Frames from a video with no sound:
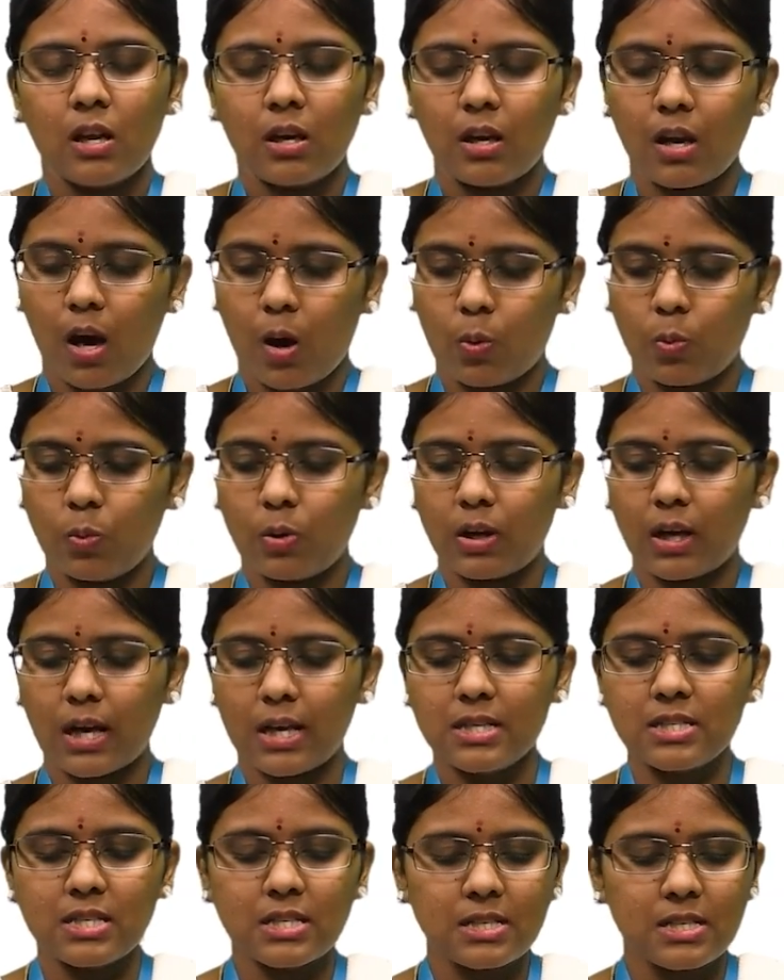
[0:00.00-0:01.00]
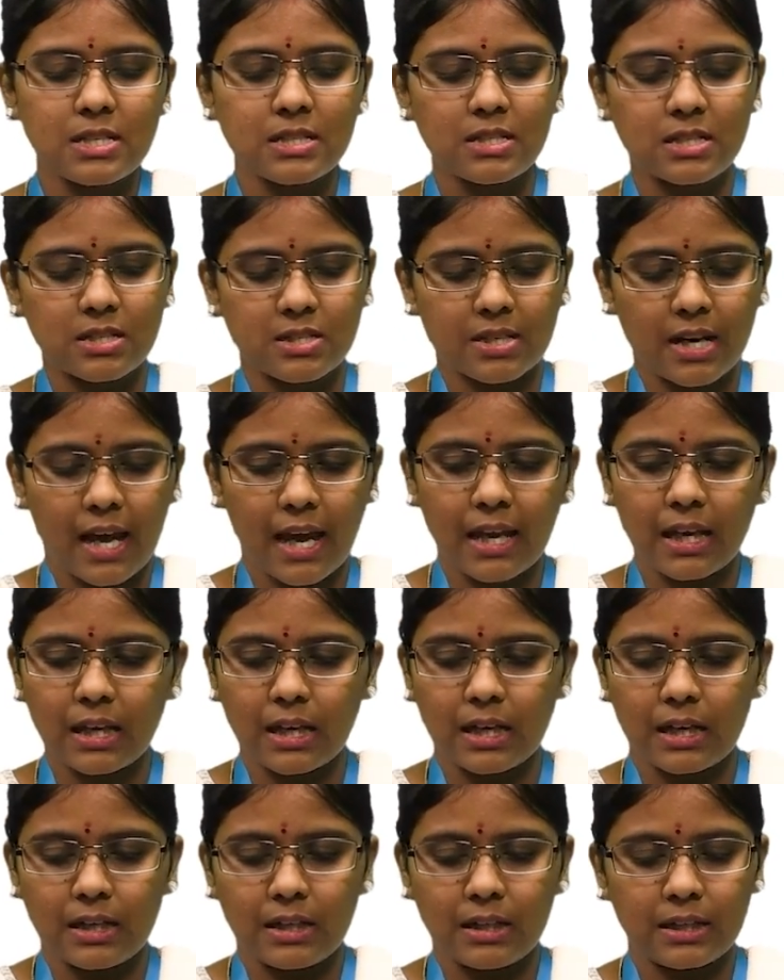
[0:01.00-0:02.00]
Now consider the
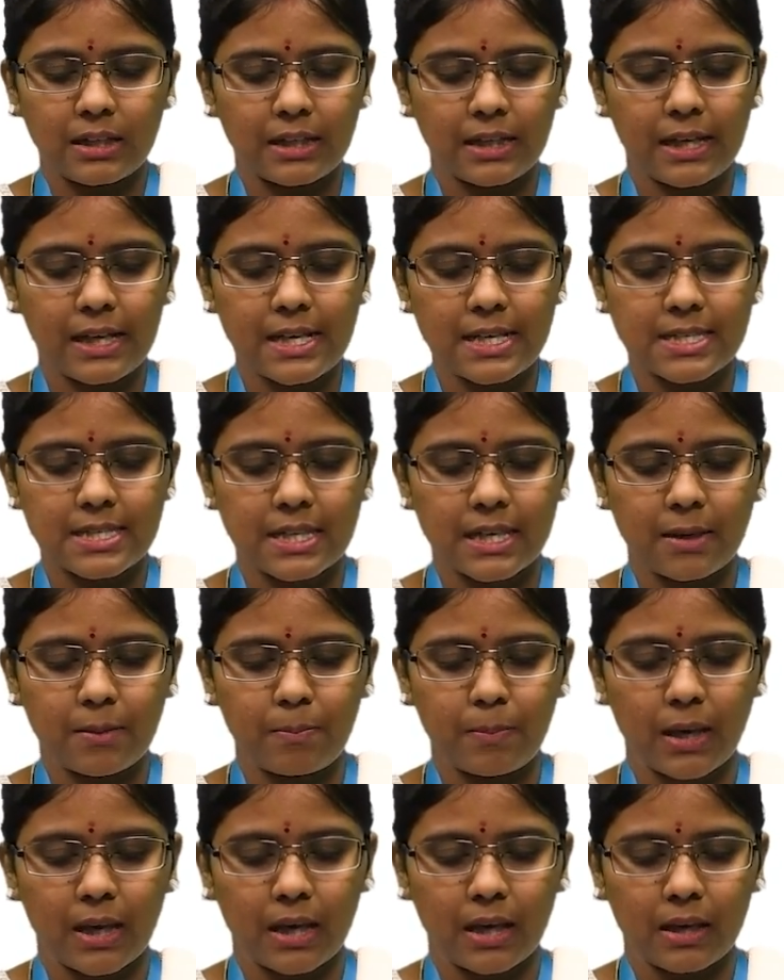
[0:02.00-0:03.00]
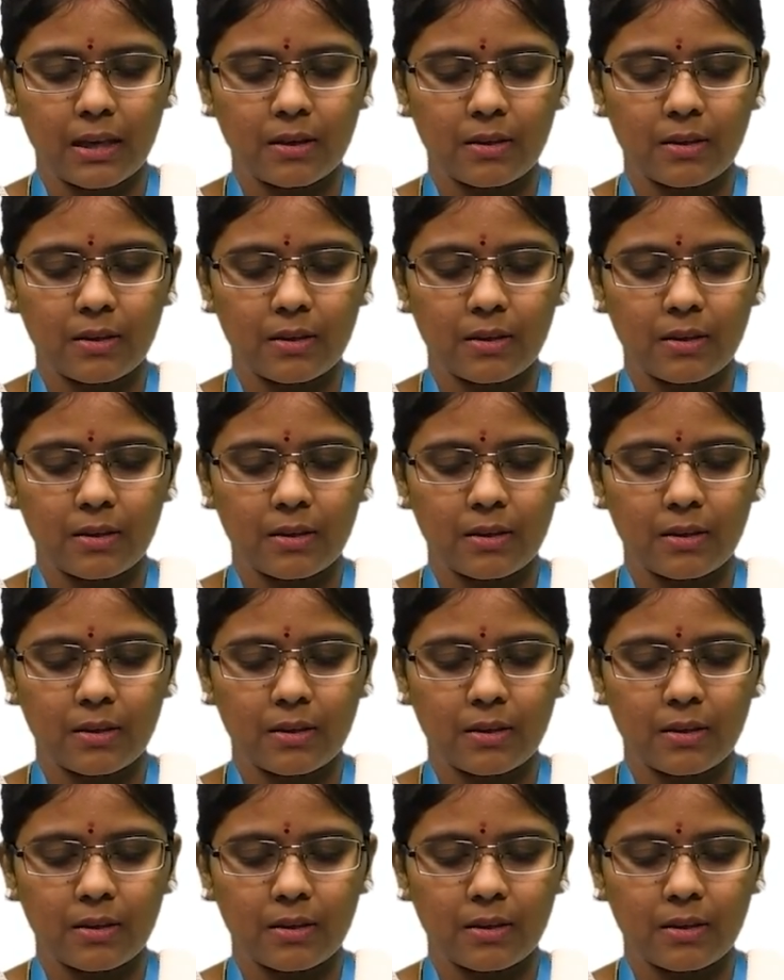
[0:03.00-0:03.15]
triangle DCB.